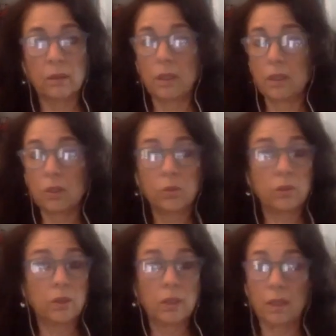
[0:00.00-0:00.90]
it
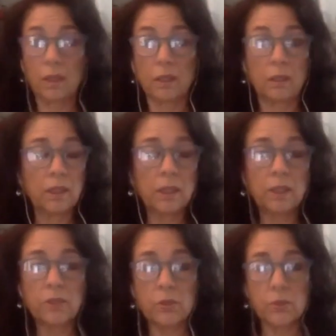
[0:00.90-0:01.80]
could
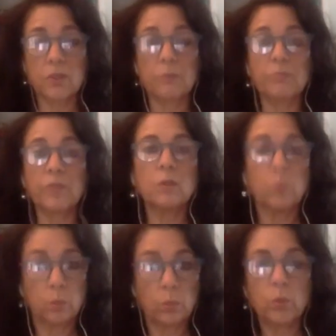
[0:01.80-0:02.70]
lead to something
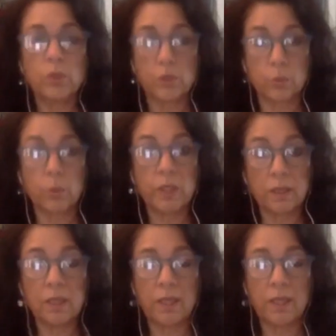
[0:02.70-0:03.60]
which we
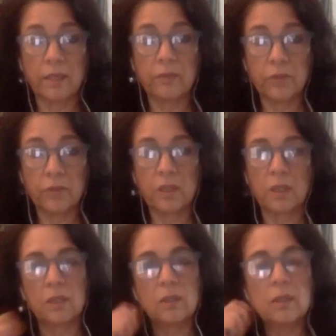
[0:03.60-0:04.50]
did have at the
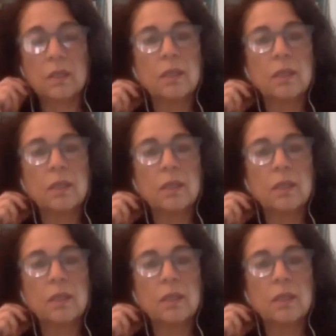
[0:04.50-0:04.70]
end.